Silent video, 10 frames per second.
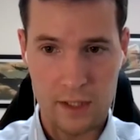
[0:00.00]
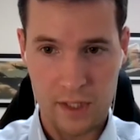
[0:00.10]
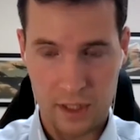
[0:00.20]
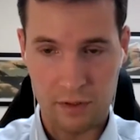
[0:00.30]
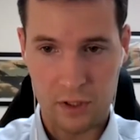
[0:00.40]

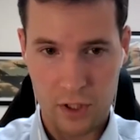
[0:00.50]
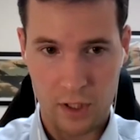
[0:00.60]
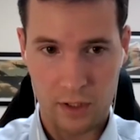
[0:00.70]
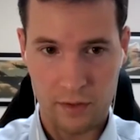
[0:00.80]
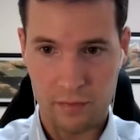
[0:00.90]
significant
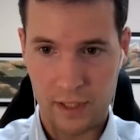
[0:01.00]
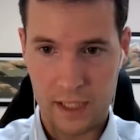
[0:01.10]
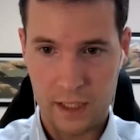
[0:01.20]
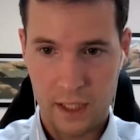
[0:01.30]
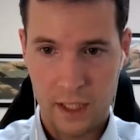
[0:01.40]
chunk of the
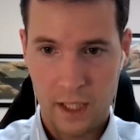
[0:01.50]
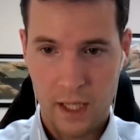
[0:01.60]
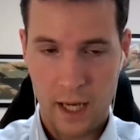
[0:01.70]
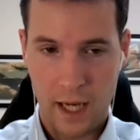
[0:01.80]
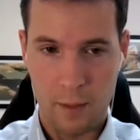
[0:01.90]
fleet.
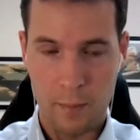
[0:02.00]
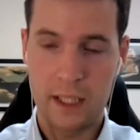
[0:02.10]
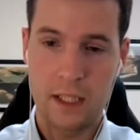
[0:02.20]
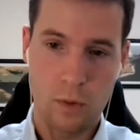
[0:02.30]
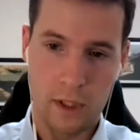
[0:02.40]

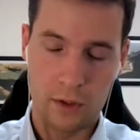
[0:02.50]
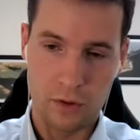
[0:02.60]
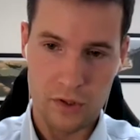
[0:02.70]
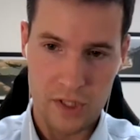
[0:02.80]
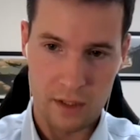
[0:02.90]
And equally, you
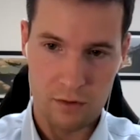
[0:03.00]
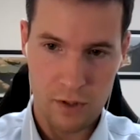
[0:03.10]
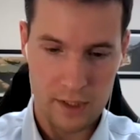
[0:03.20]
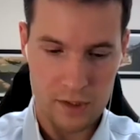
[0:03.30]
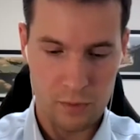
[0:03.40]
can see
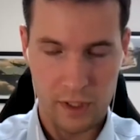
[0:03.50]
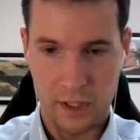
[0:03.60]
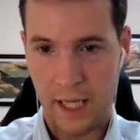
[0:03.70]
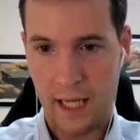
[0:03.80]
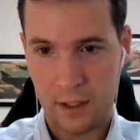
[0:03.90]
trends
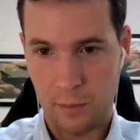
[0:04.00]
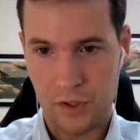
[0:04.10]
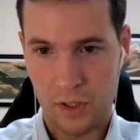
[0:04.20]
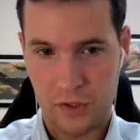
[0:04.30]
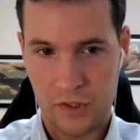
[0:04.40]
within the
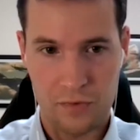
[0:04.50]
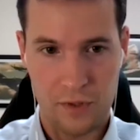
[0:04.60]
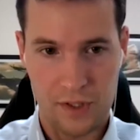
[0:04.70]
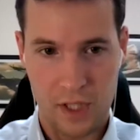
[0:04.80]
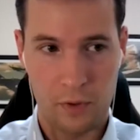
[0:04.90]
helicopter losses,
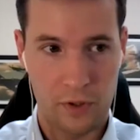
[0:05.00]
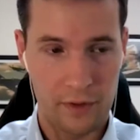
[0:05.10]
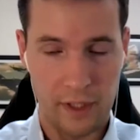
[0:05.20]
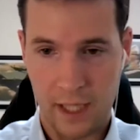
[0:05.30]
for example, that the